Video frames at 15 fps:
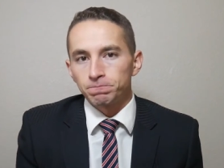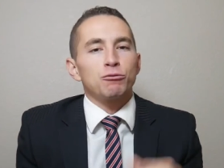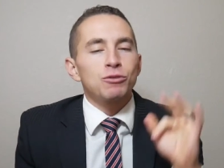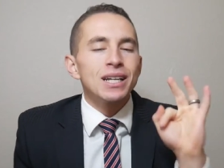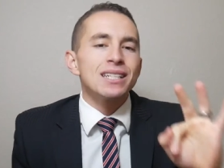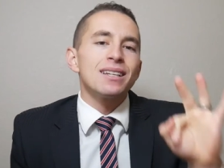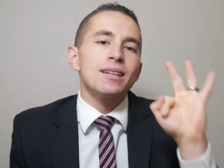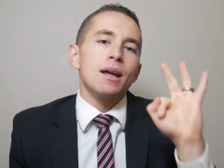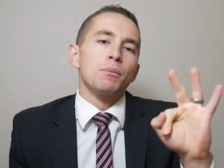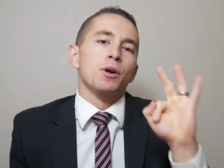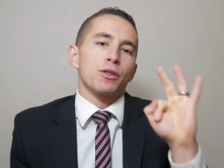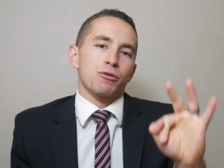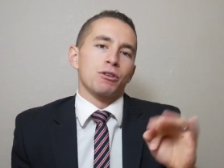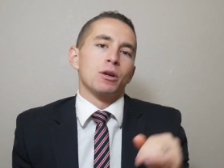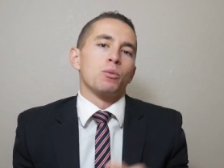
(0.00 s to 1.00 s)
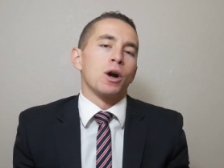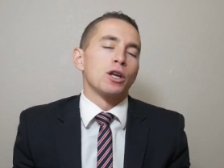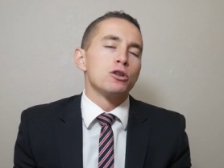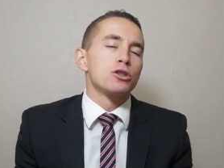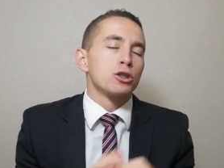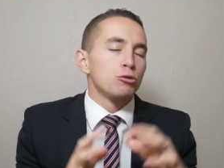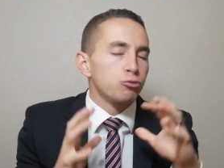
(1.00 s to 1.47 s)
And reason number three why
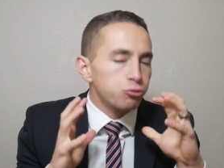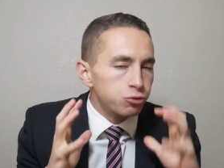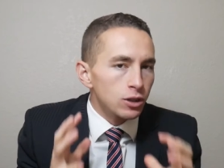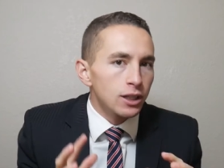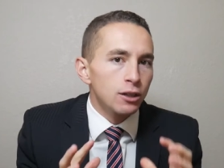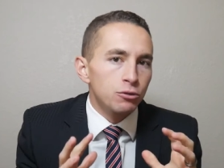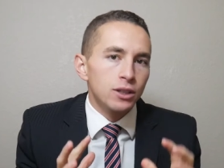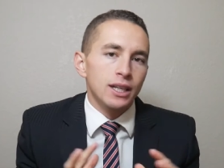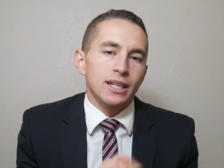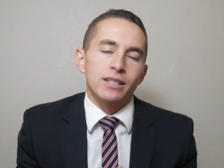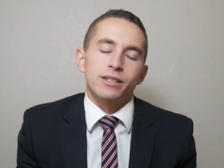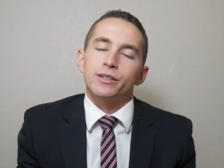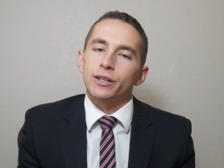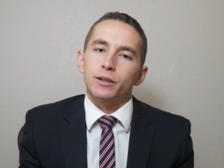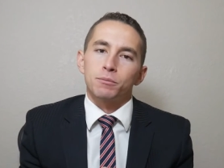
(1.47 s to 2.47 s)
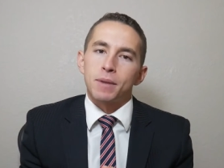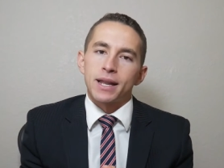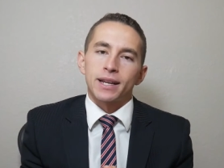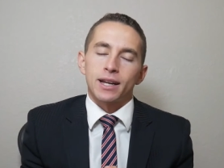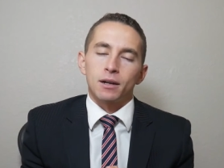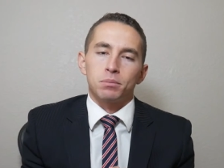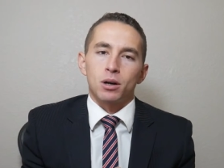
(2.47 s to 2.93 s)
you should really, really consider
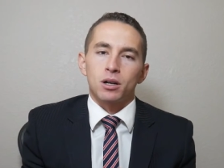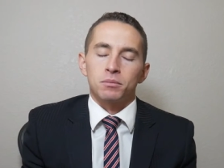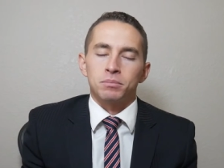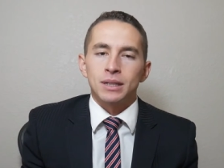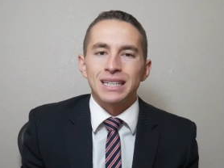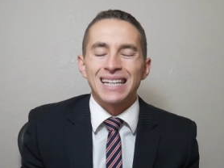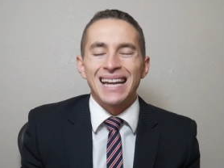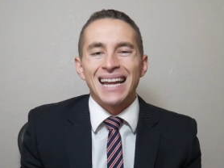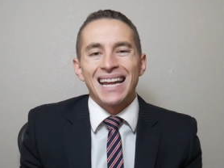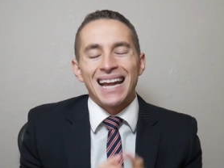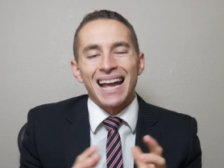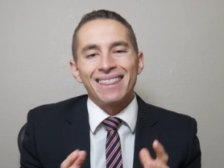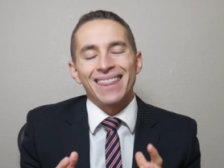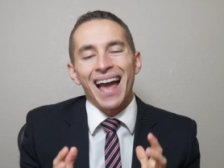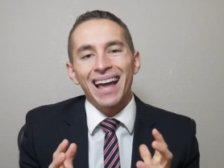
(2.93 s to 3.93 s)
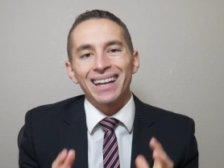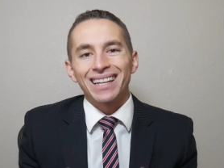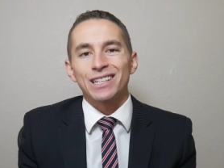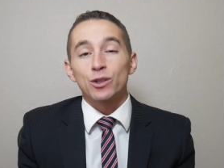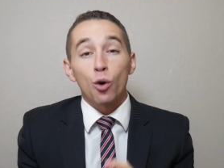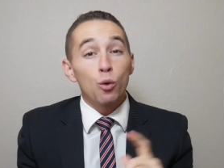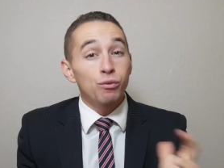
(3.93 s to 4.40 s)
Medicare Part B, and that
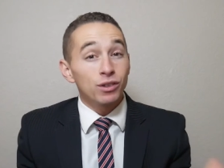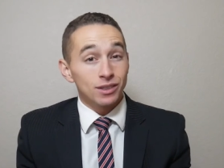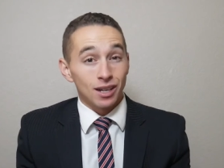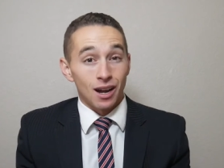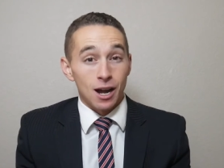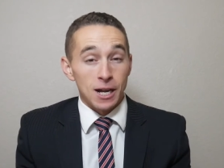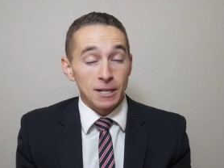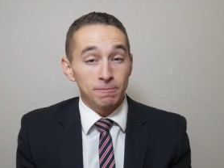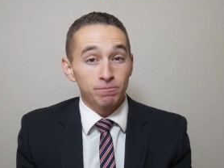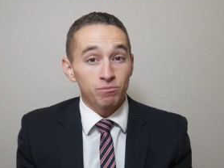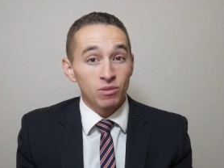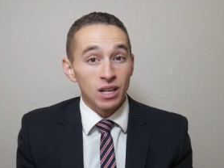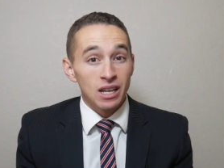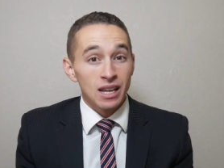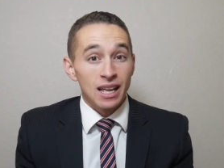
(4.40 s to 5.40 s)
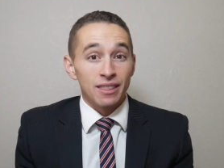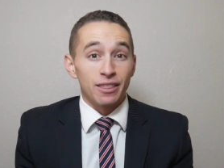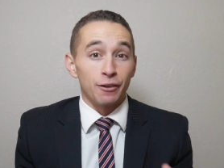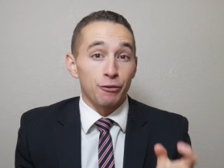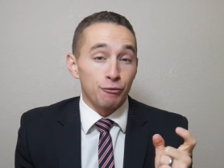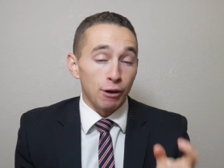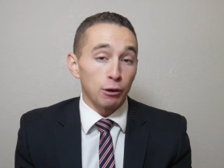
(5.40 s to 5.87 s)
is over time,
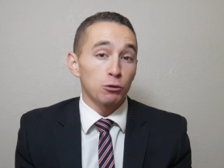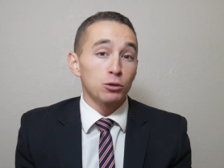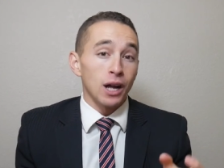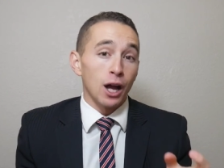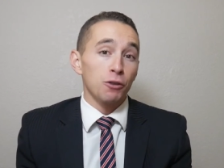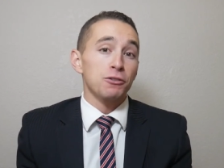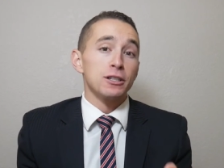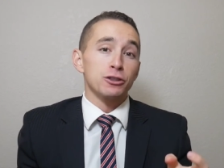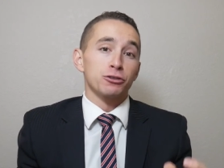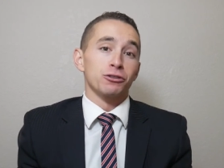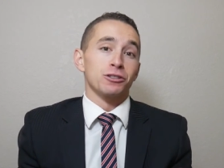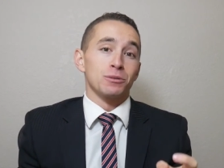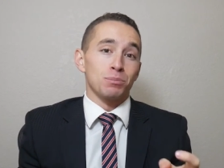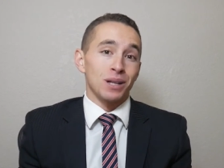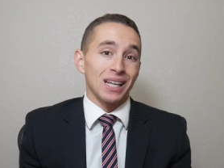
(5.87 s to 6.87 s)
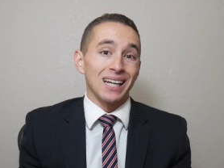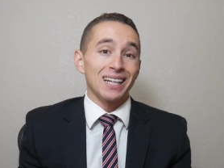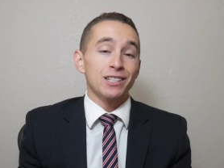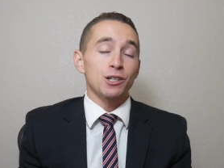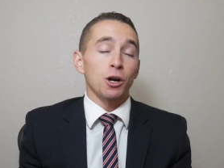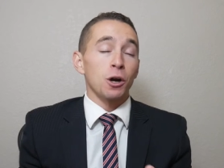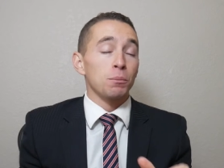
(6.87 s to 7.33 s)
the federal health insurance
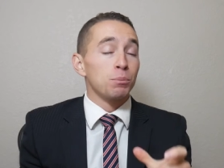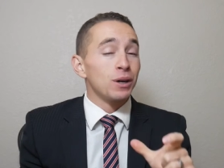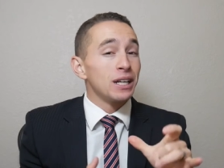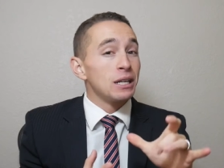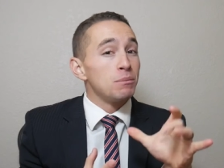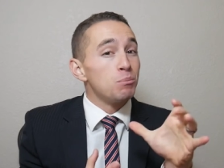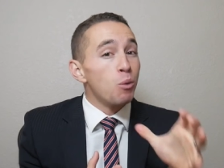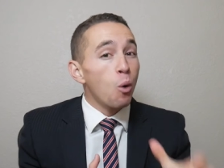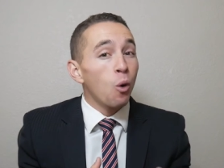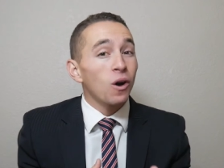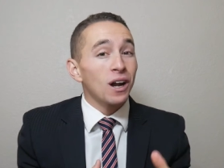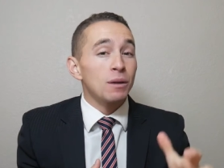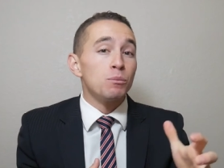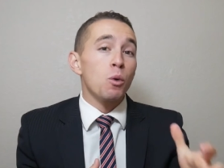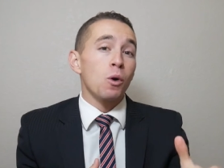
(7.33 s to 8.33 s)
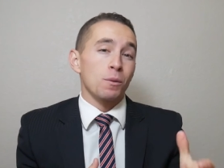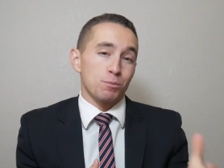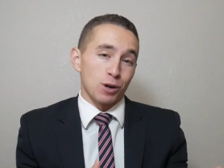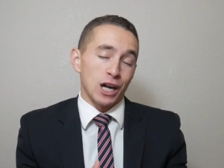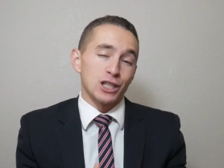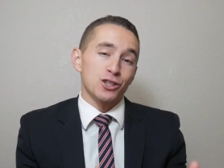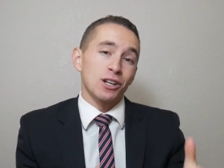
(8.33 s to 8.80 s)
plans are putting more and more
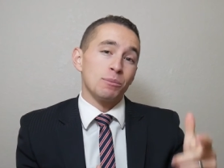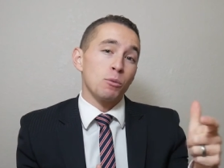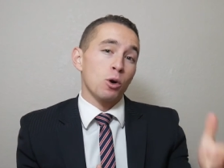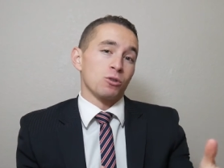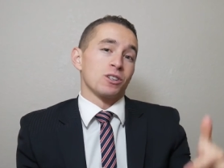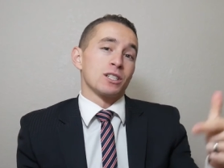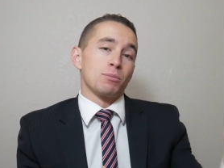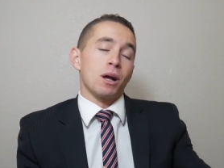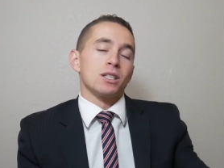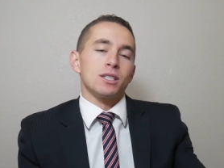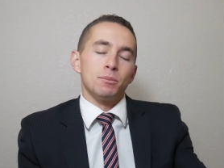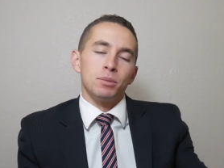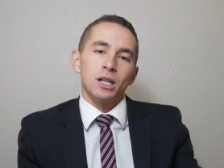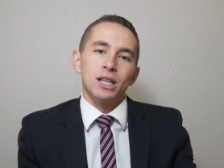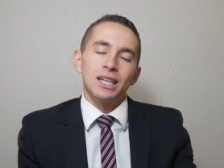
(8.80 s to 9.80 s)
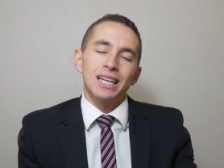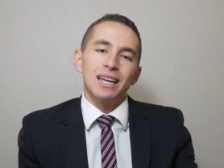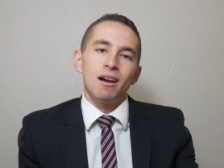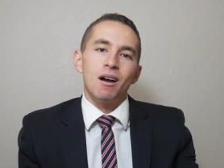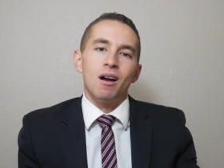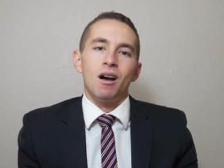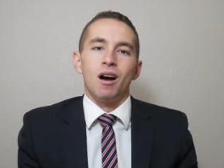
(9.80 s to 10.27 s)
pressure and more
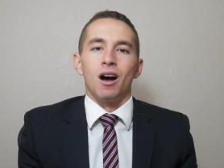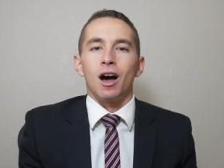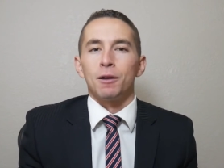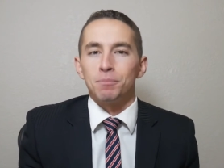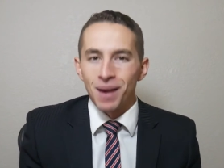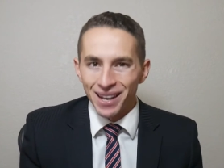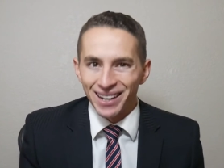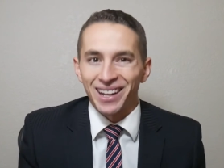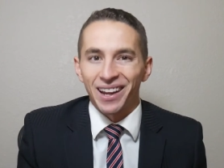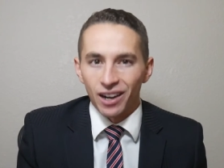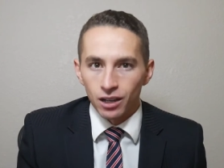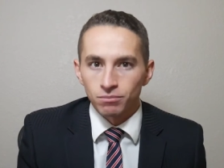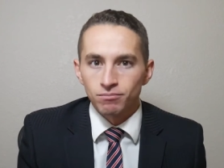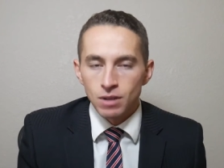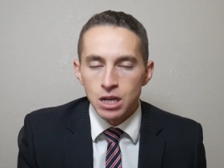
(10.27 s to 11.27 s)
responsibility on Medicare.